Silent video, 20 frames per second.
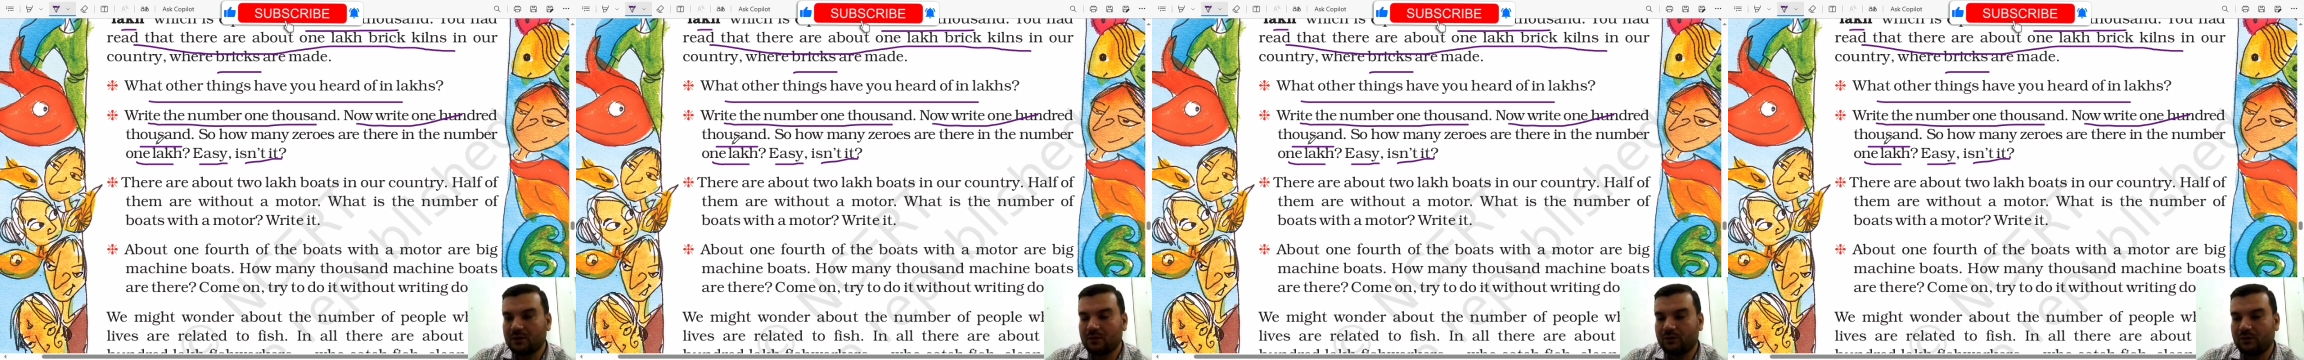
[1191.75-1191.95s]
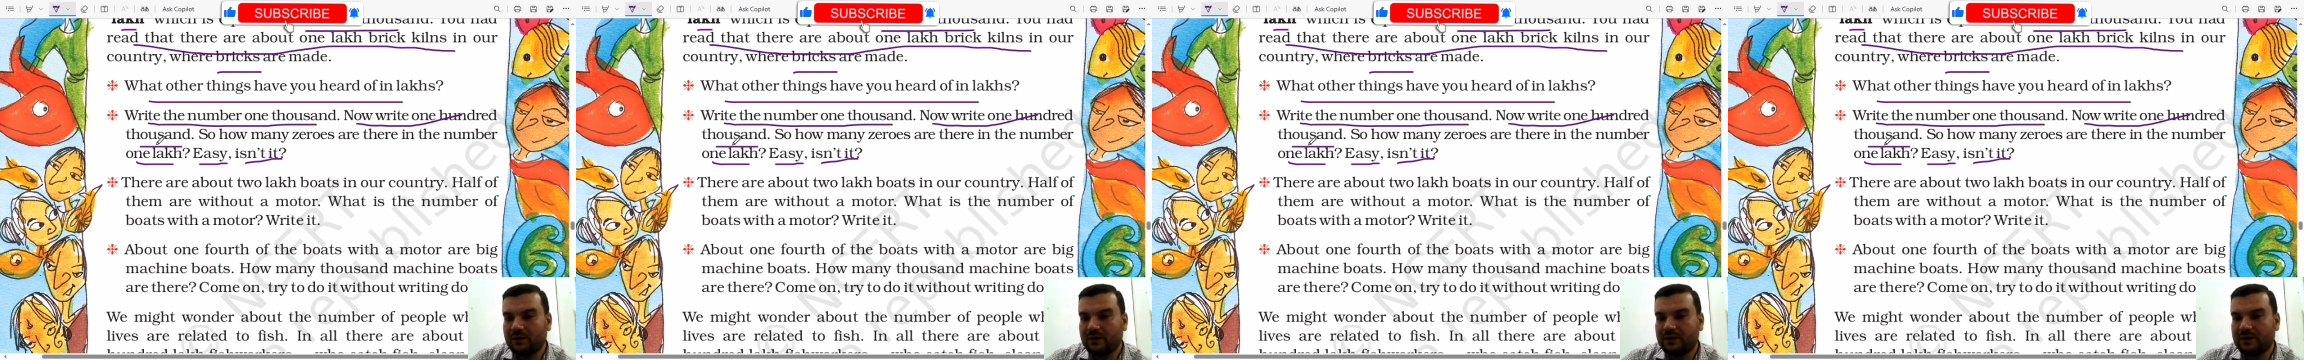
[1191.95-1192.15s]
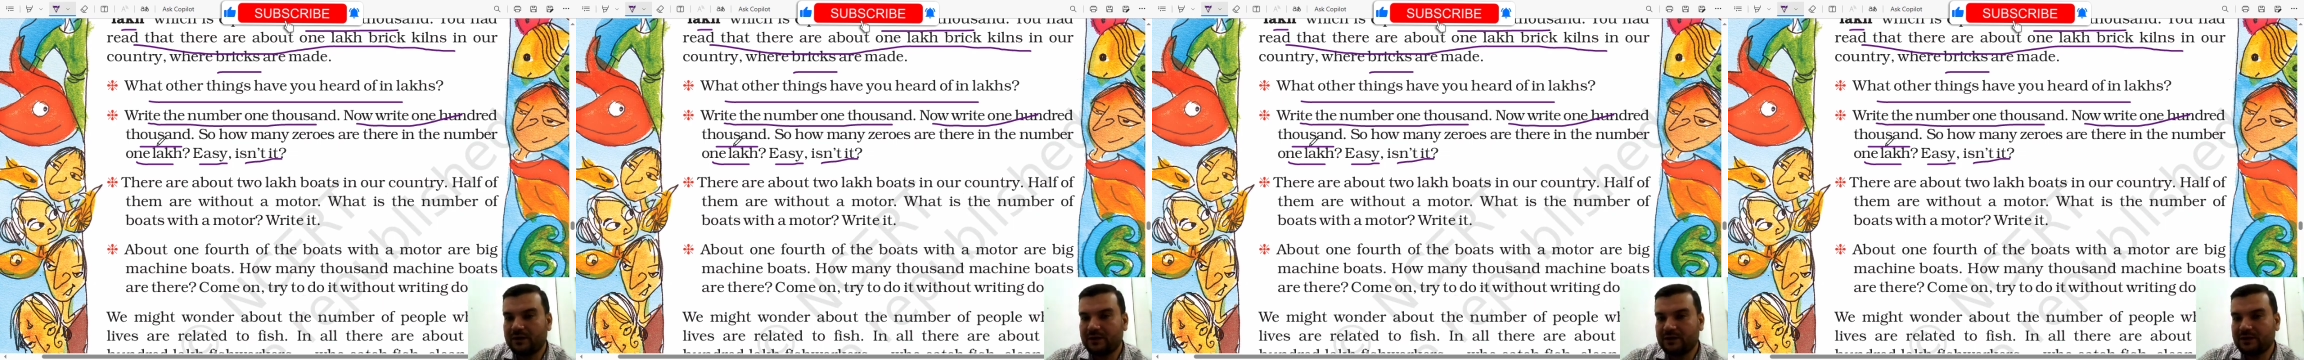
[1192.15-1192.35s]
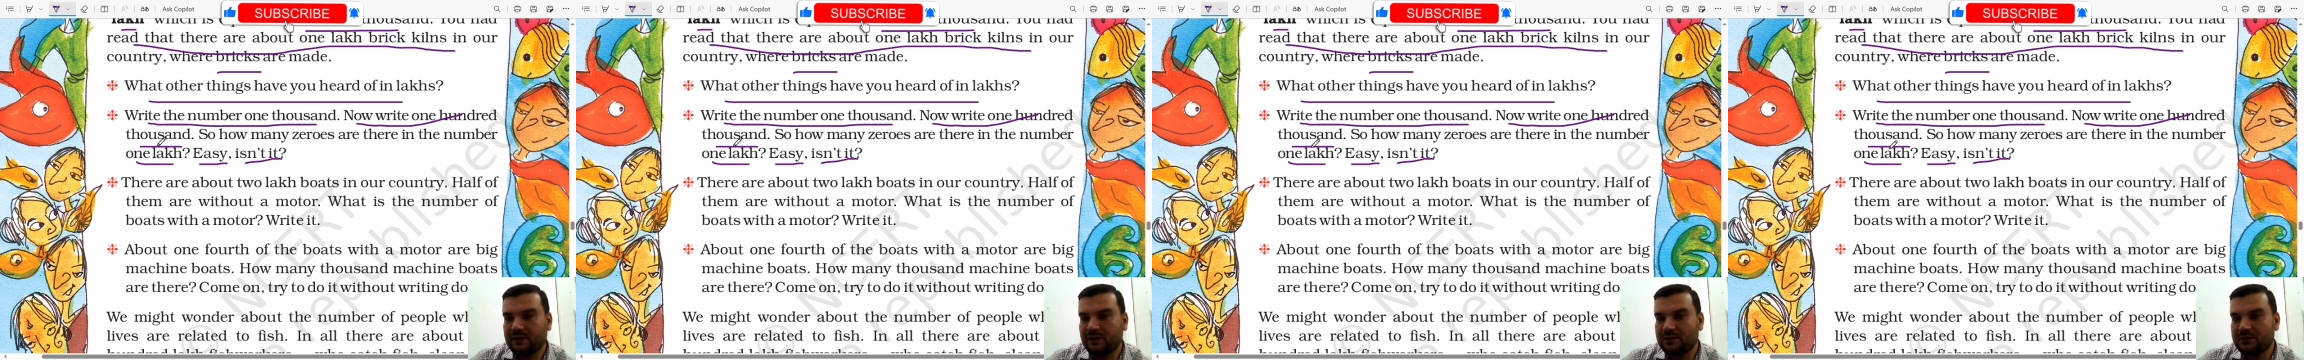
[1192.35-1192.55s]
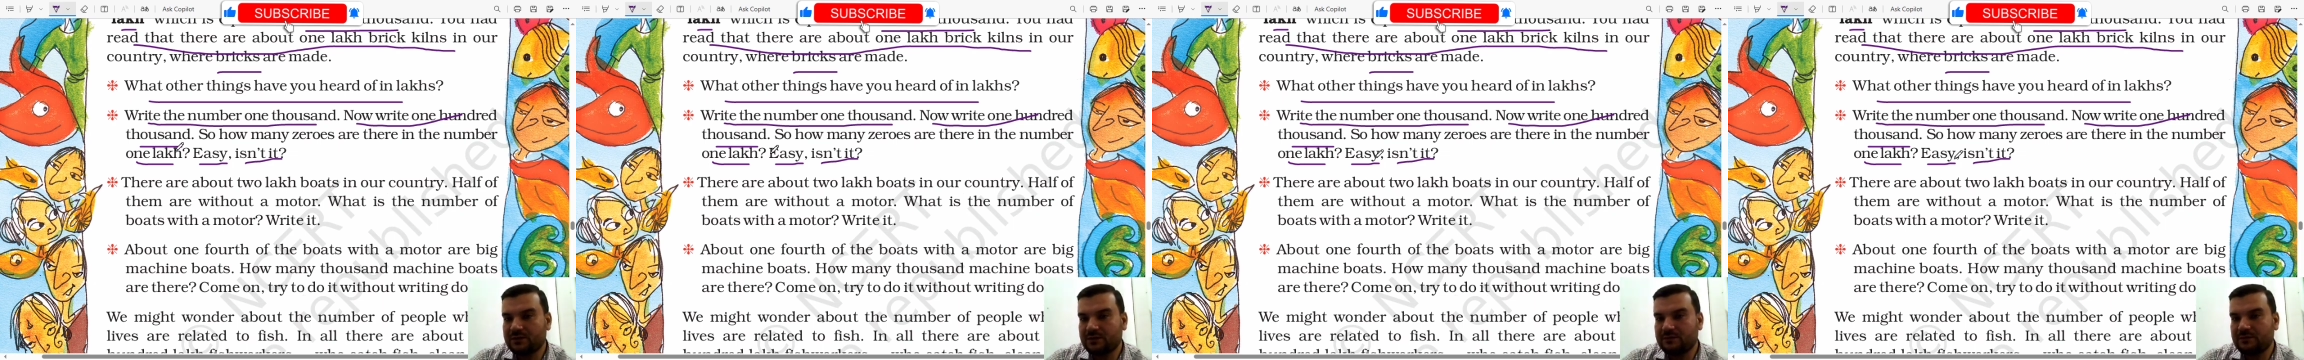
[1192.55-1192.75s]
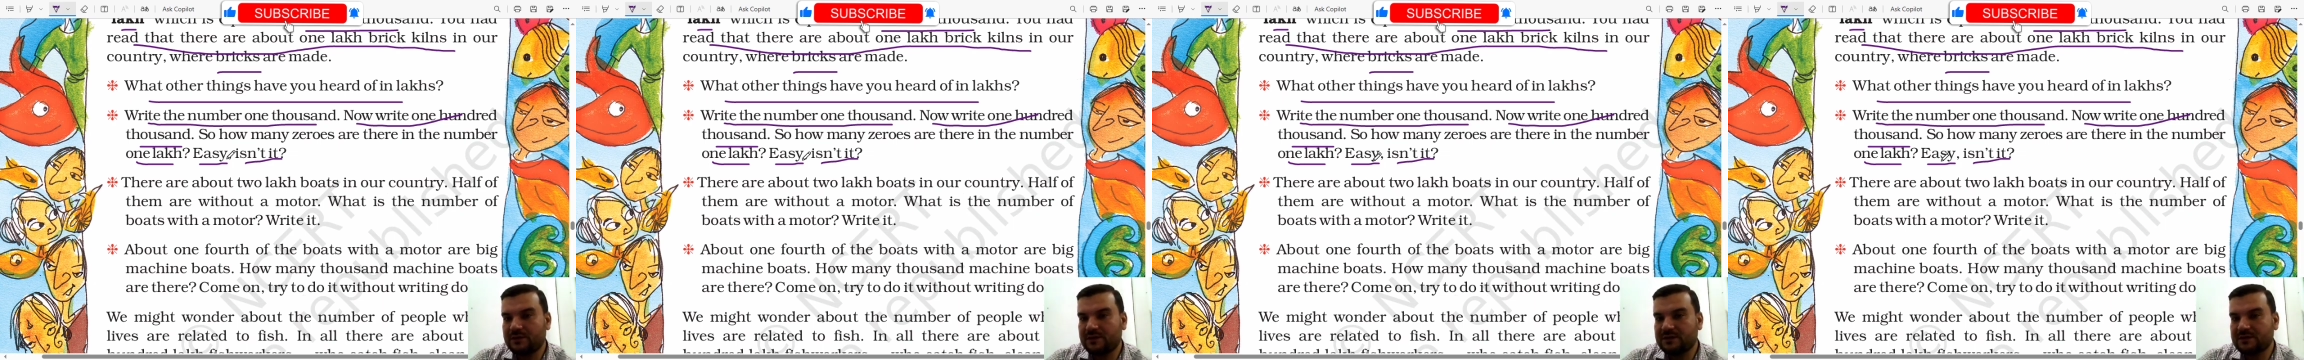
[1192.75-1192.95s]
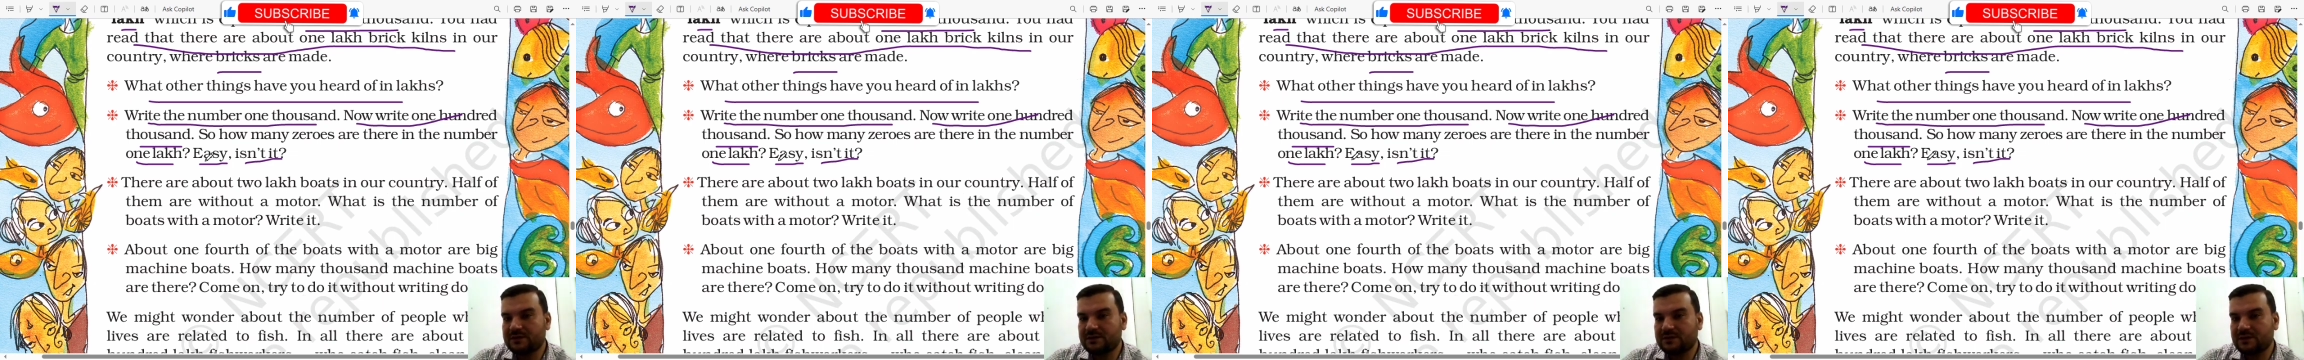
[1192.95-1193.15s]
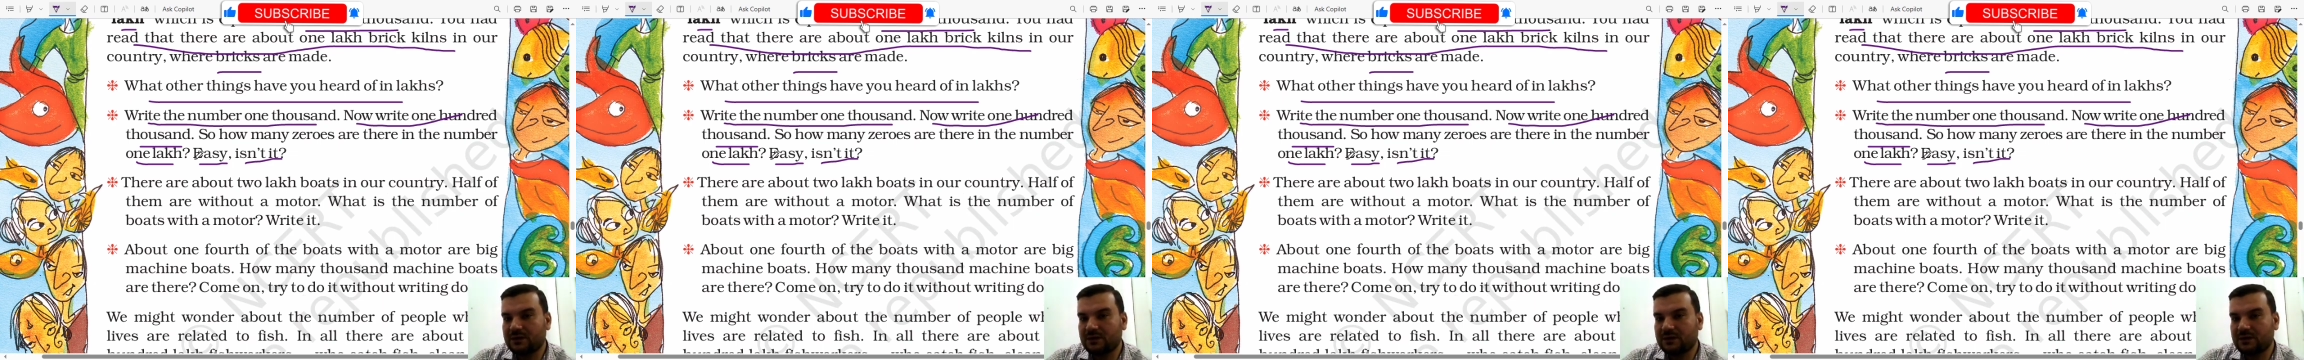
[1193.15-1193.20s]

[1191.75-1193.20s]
100,000 means